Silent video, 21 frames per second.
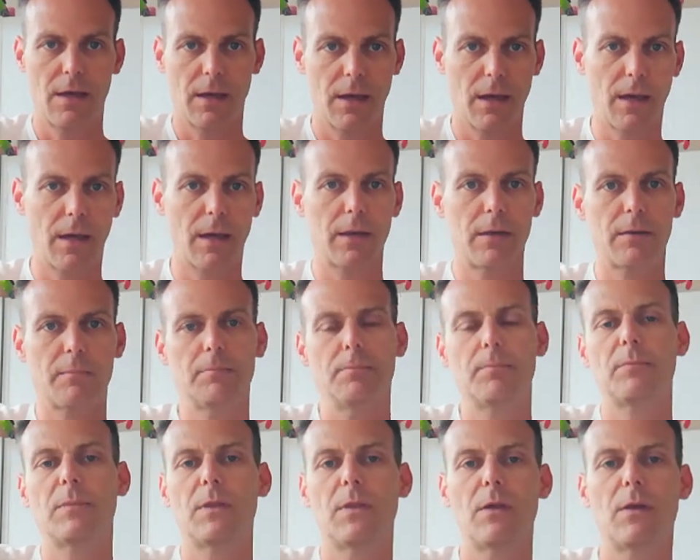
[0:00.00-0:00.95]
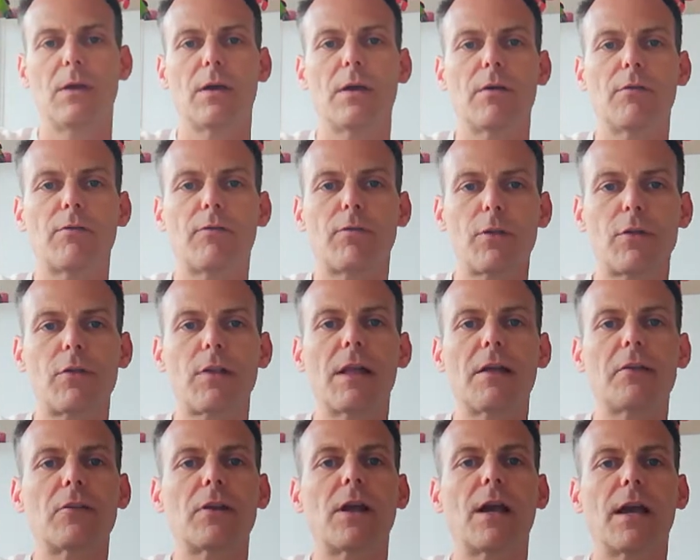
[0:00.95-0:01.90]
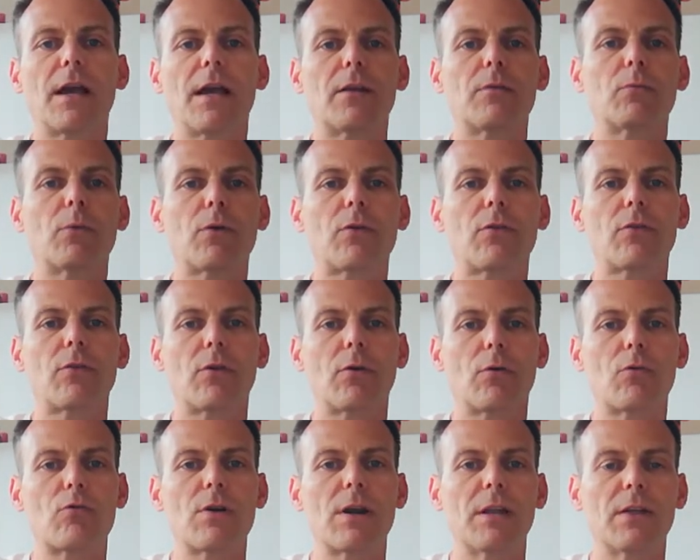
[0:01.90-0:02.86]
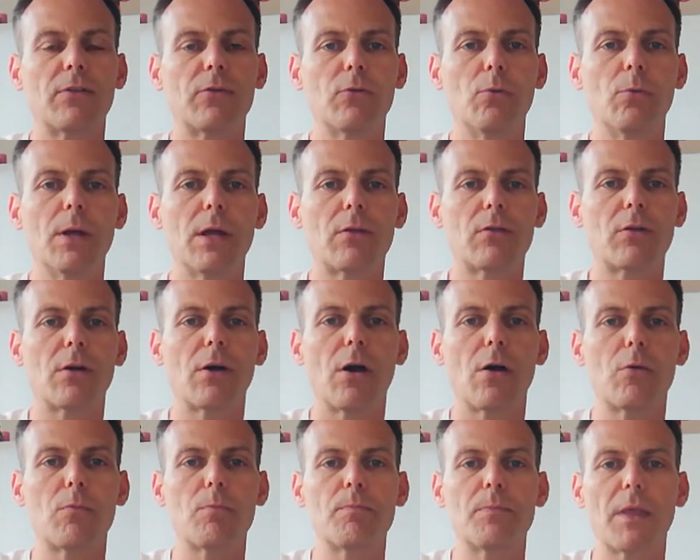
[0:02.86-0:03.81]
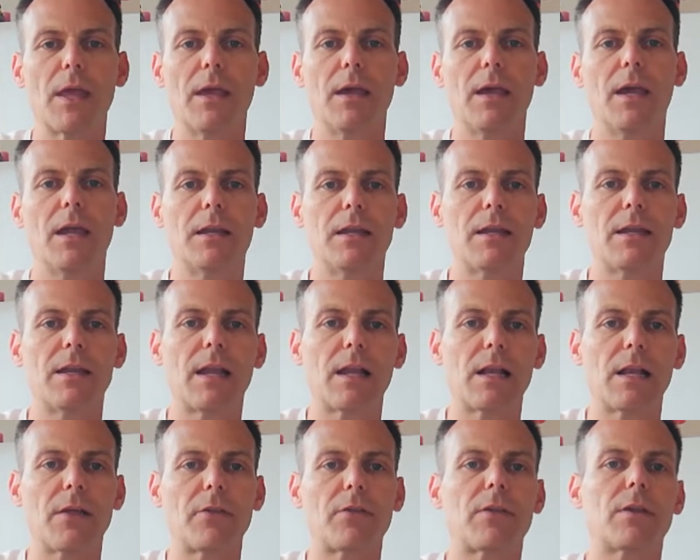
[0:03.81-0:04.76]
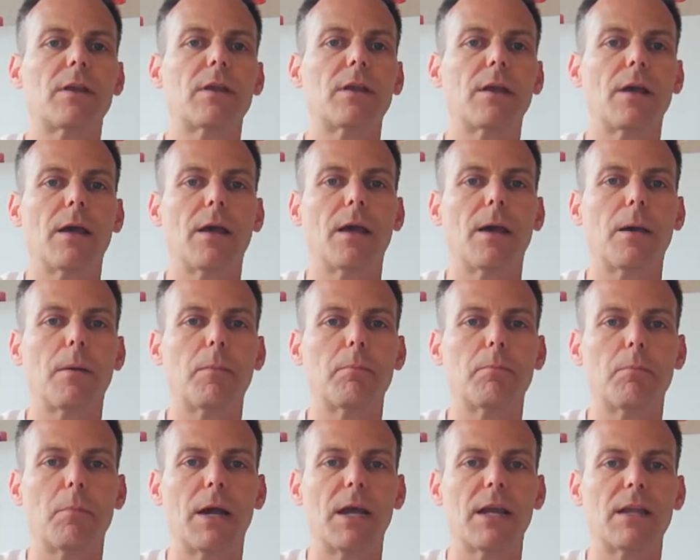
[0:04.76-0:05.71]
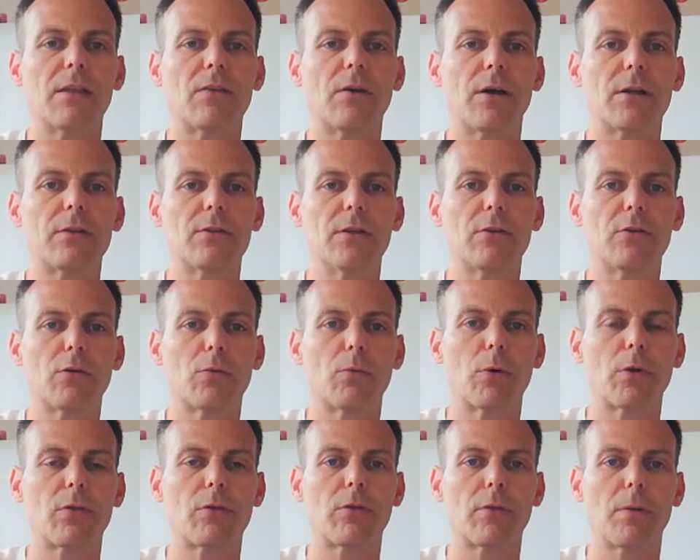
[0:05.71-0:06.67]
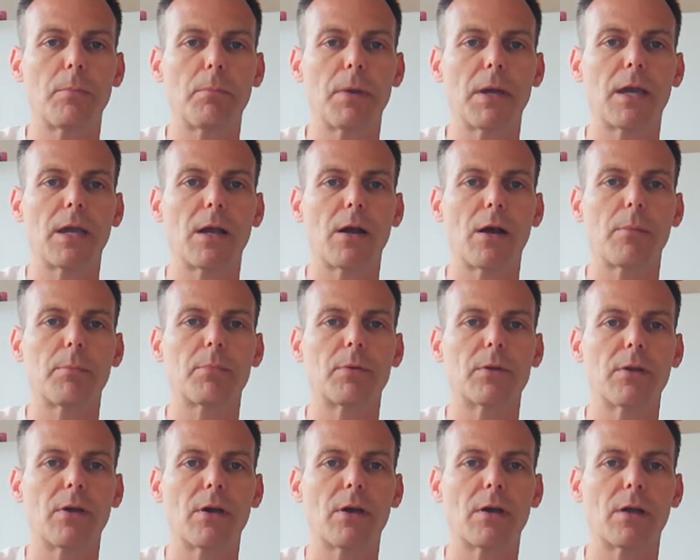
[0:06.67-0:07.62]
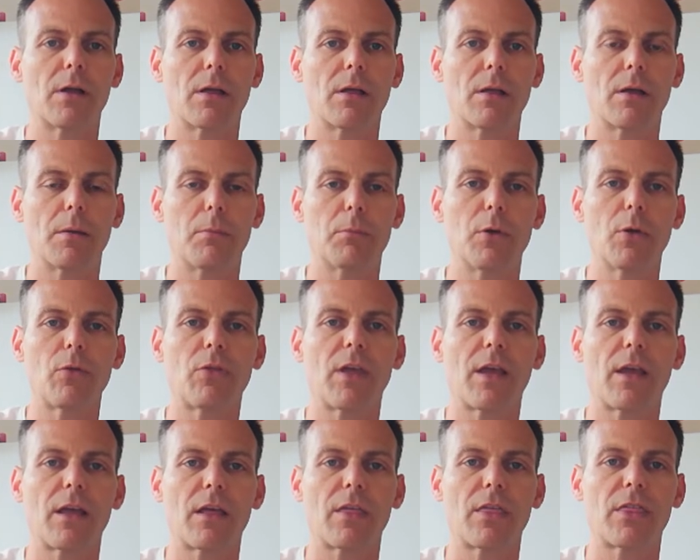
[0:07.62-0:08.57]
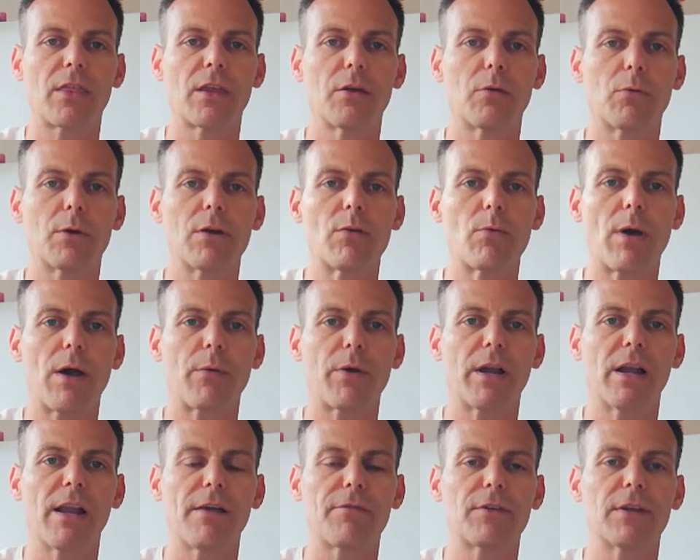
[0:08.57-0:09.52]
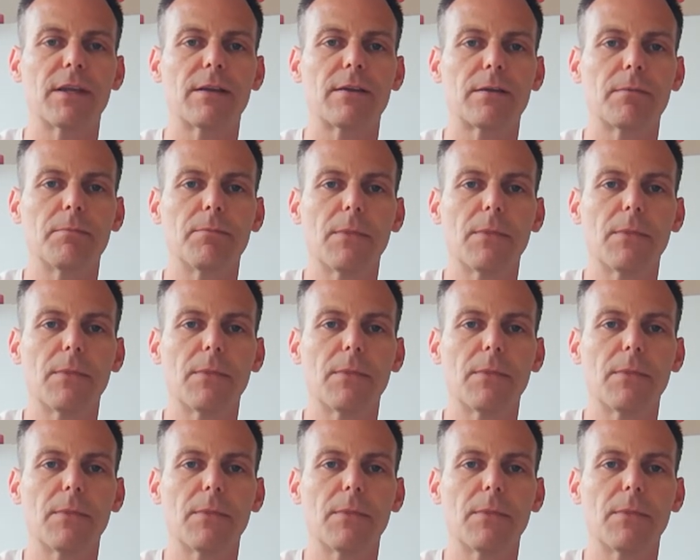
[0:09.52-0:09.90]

Uh, the first lesson I had was already 2 weeks ago, and in that lesson my guitar teacher was picking up the music theory where we left it,